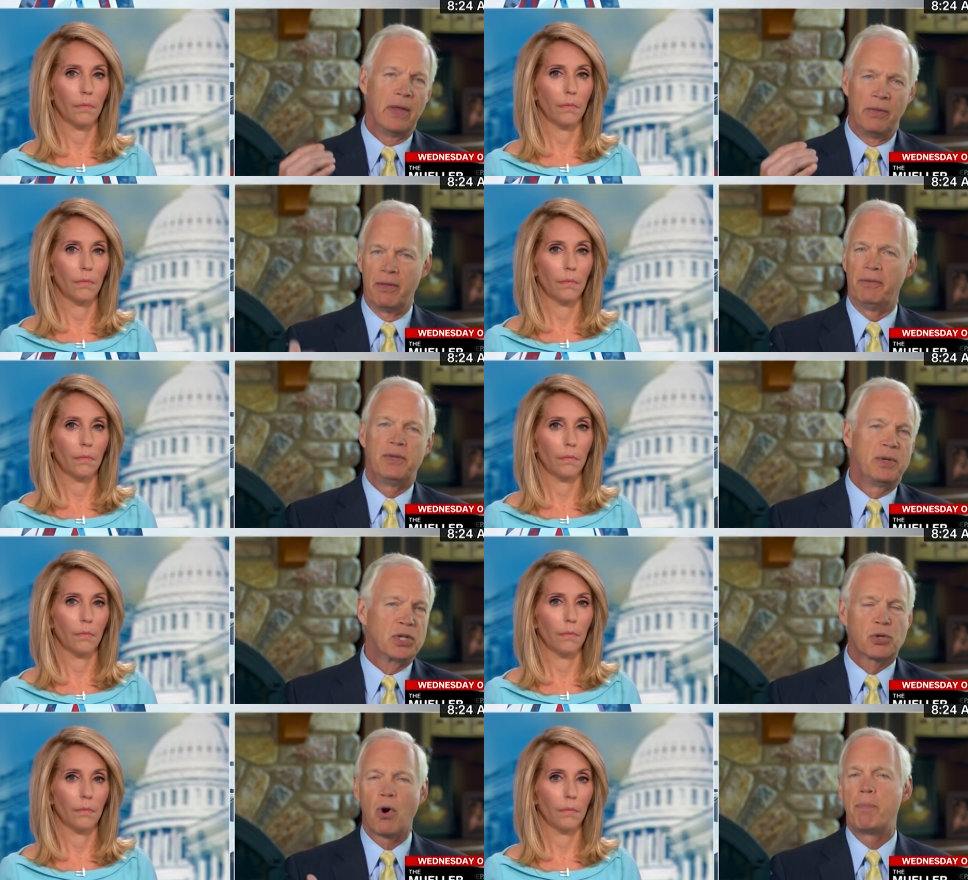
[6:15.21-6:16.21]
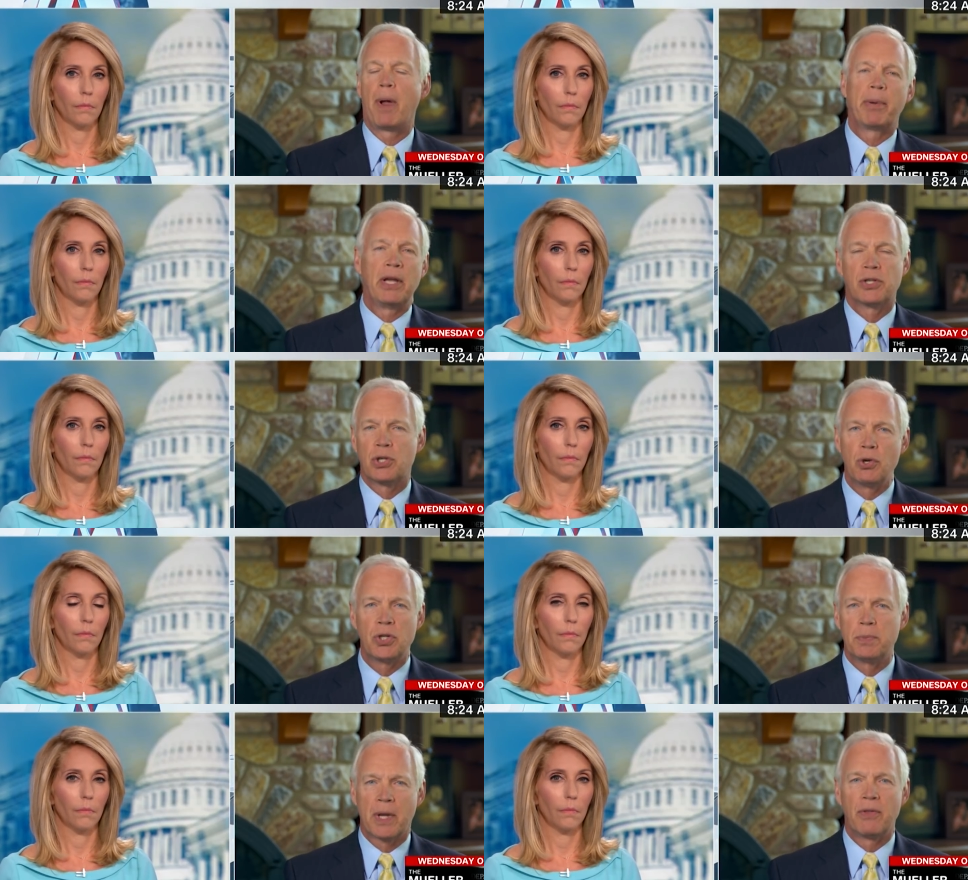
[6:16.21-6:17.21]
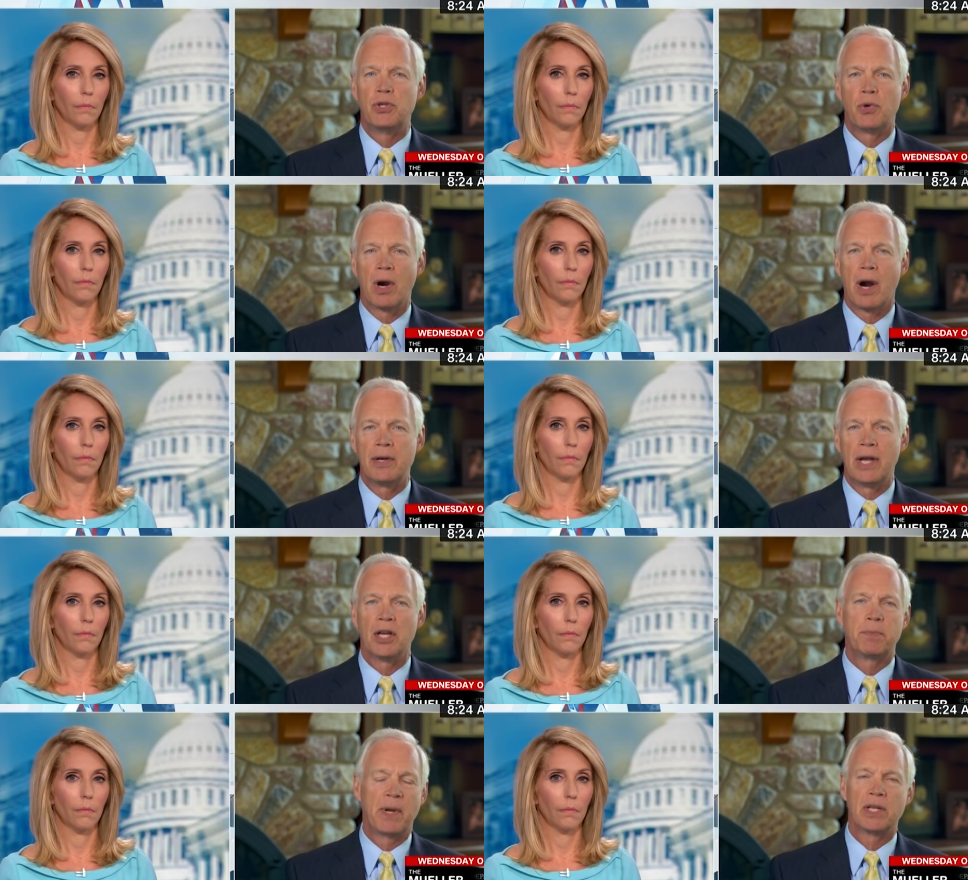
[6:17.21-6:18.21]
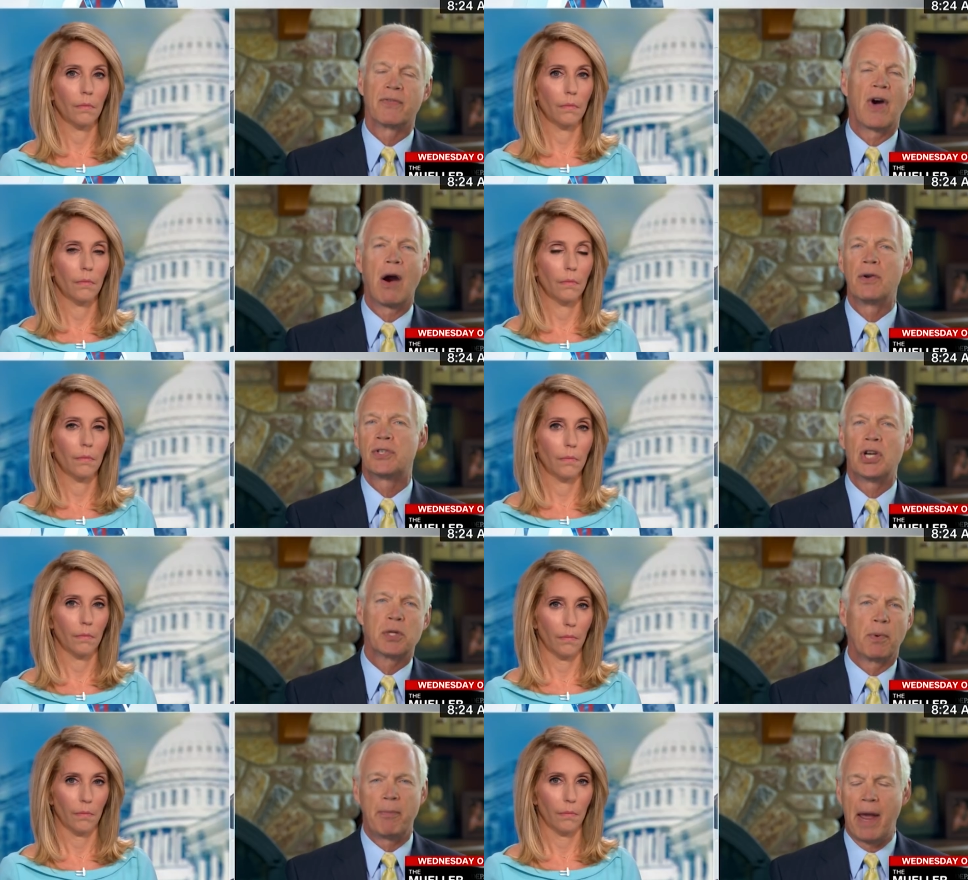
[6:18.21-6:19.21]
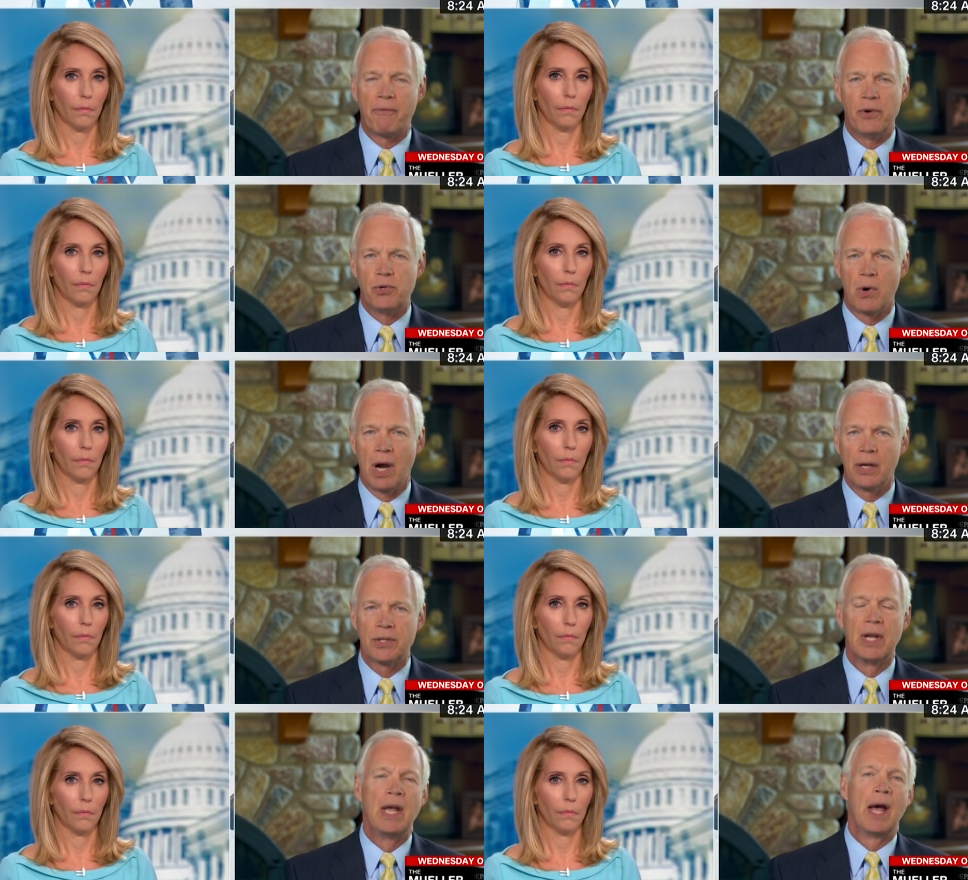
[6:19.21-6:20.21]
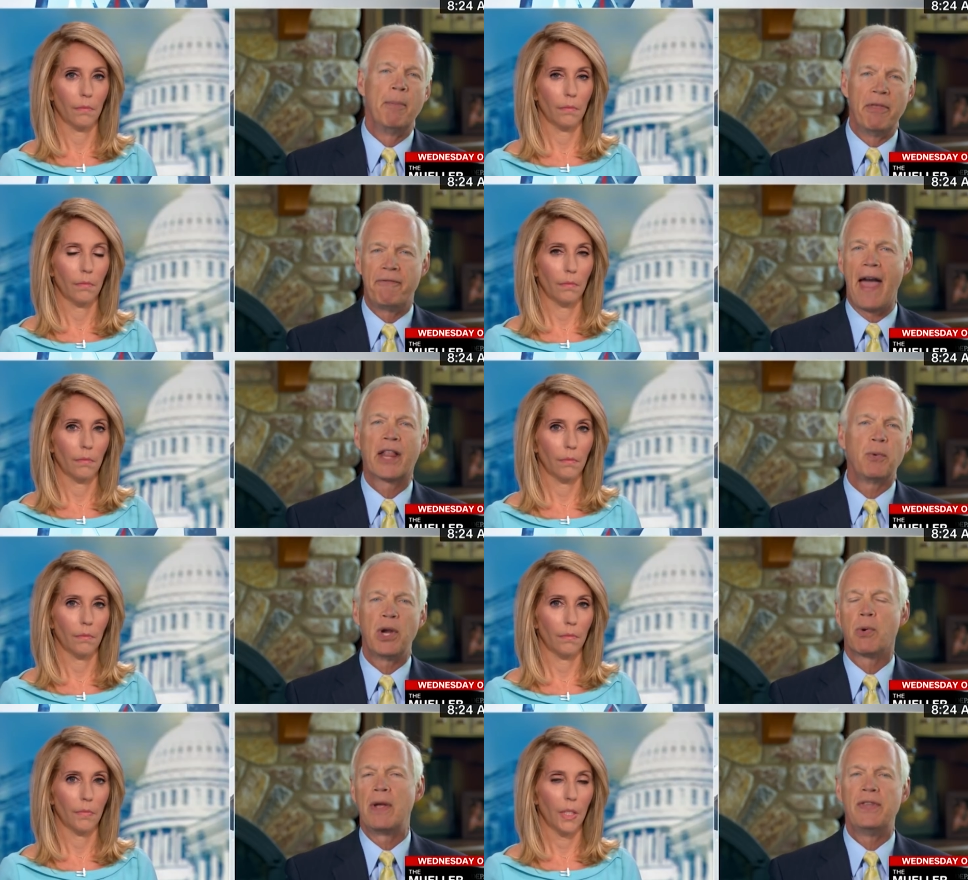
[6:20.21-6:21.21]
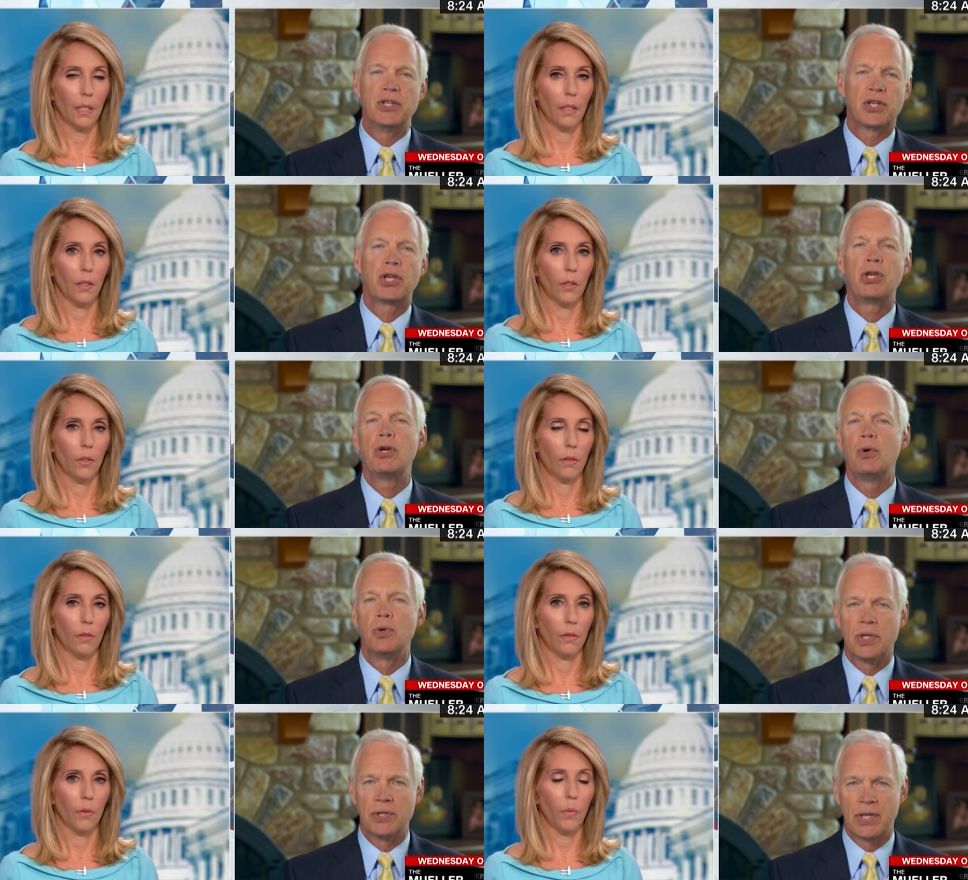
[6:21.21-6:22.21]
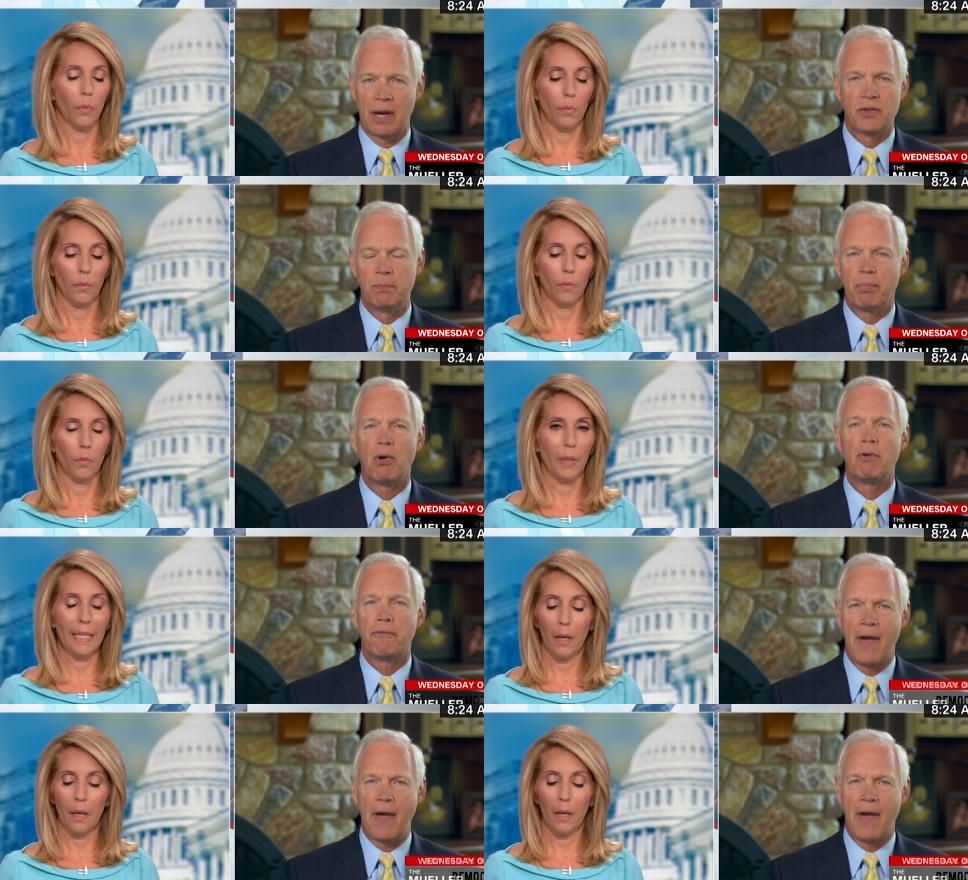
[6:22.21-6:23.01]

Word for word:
Speaker 1: The, the destroyed public institutions because of the drug cartels, because of our insatiable demand for drugs. I mean, the fact that we create these huge incentives and pull we,